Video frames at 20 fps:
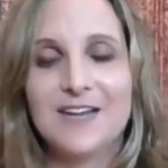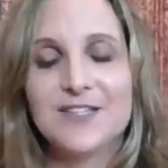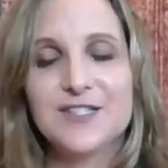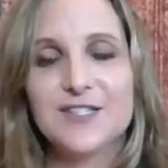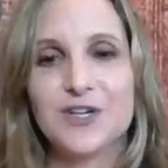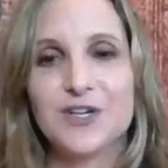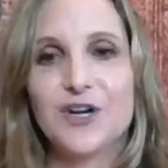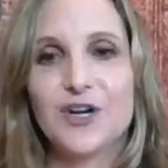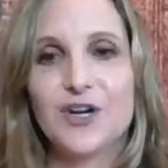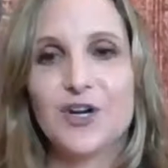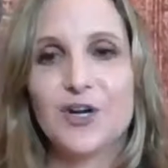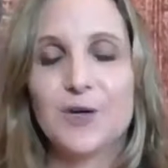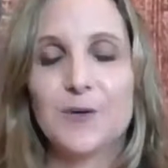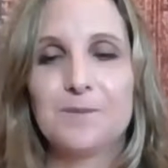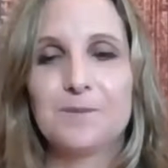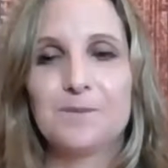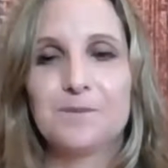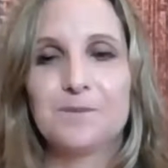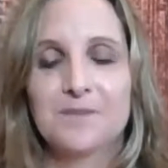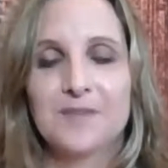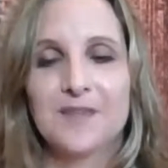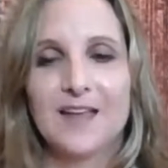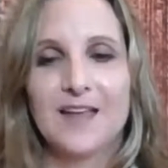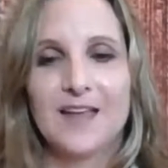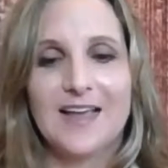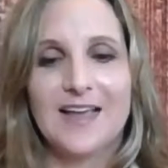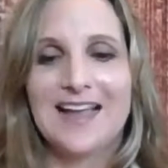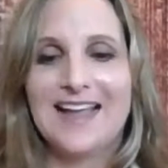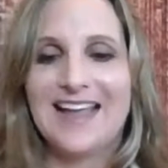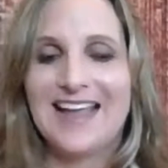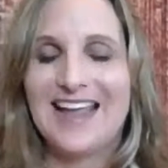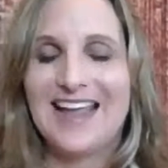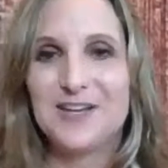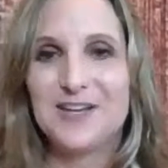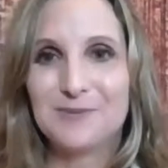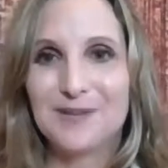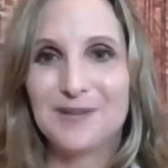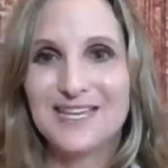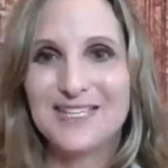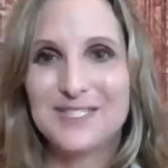in a circle, and
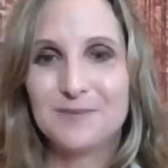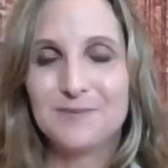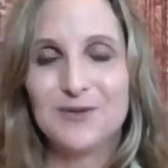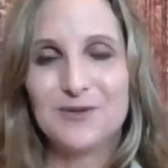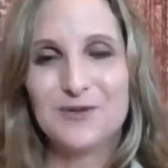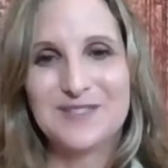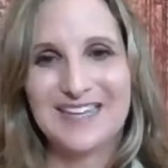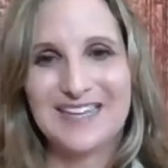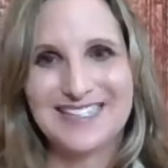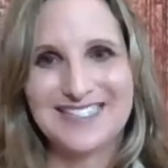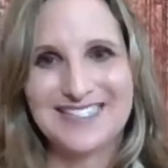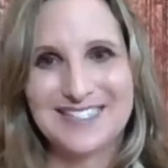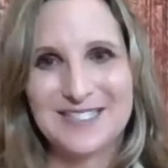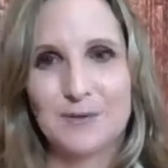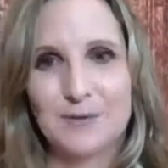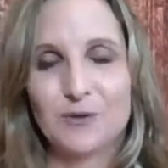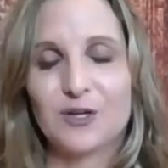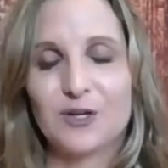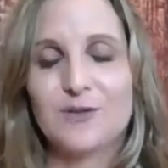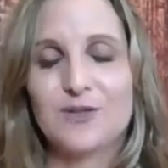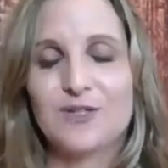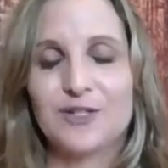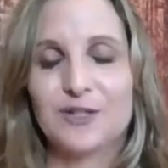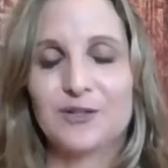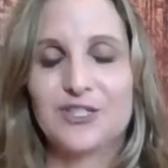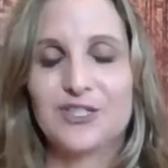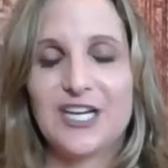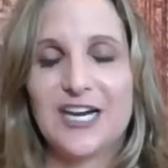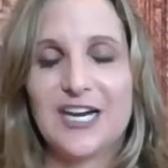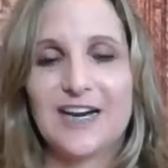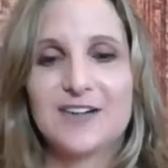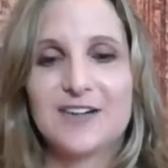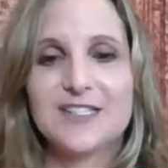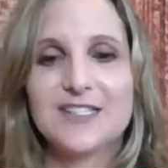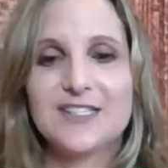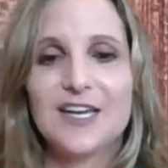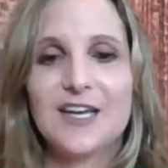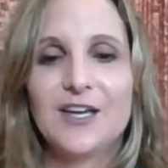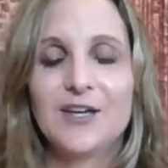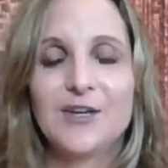you play some music. It's similar to musical
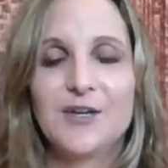chairs.